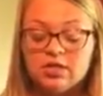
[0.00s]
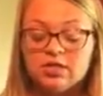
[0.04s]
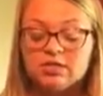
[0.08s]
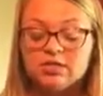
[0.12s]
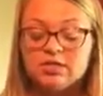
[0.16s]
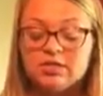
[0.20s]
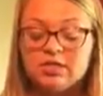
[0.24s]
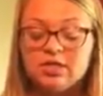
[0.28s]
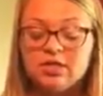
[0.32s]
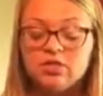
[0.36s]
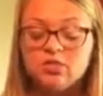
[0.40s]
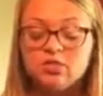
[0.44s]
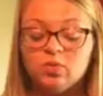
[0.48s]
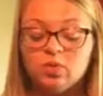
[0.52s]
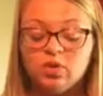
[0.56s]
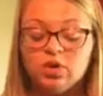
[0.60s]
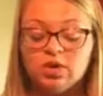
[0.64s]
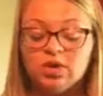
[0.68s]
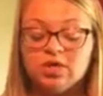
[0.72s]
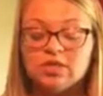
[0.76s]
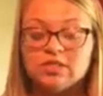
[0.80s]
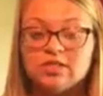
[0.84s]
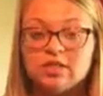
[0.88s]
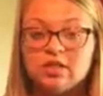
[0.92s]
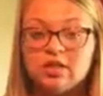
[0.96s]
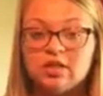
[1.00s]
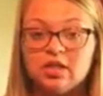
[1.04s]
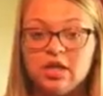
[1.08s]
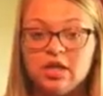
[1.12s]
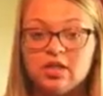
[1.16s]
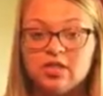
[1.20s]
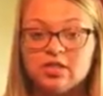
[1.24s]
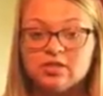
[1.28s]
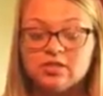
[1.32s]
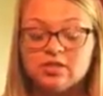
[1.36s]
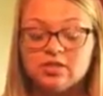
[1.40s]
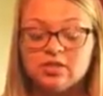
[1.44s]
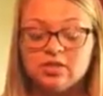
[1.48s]
Stage 1 is a
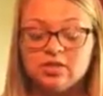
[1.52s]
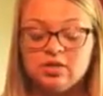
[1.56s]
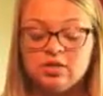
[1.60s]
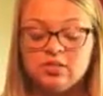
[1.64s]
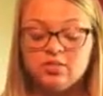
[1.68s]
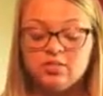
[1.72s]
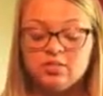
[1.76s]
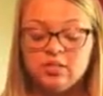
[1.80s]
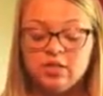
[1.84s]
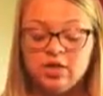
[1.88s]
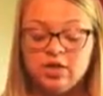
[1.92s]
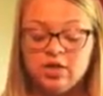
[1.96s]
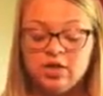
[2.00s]
light sleep.